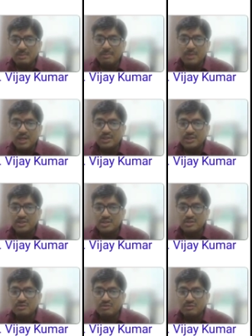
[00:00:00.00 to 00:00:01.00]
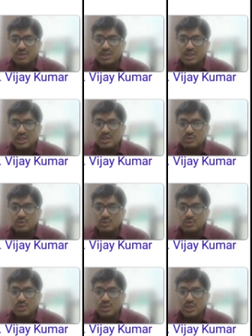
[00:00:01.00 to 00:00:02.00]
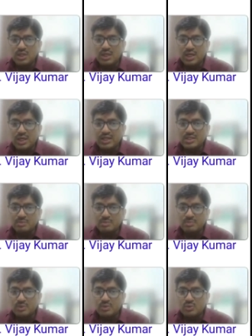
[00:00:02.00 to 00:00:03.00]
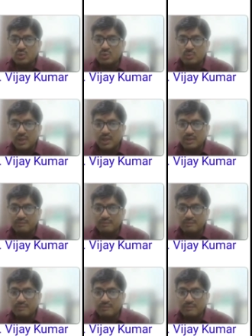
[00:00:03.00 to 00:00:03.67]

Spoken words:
minus 1 into h upon 2 pi.